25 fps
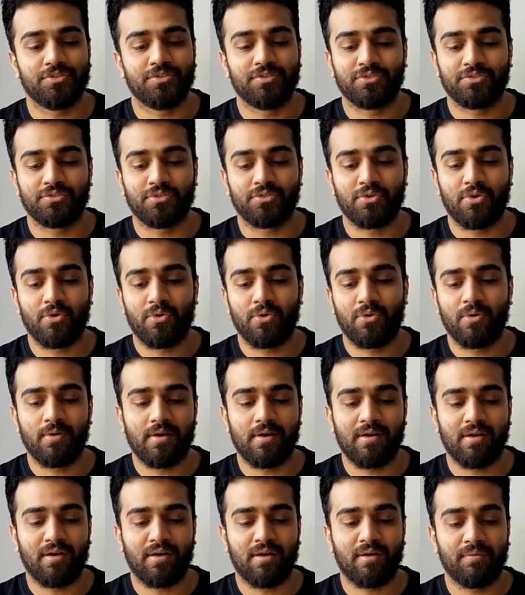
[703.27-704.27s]
So
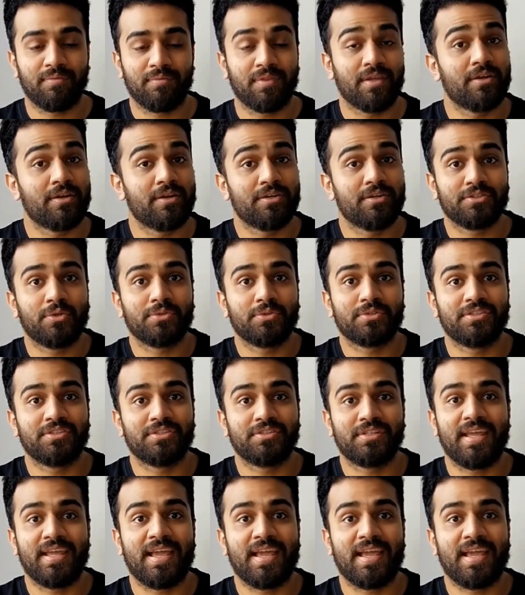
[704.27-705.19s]
there's no such thing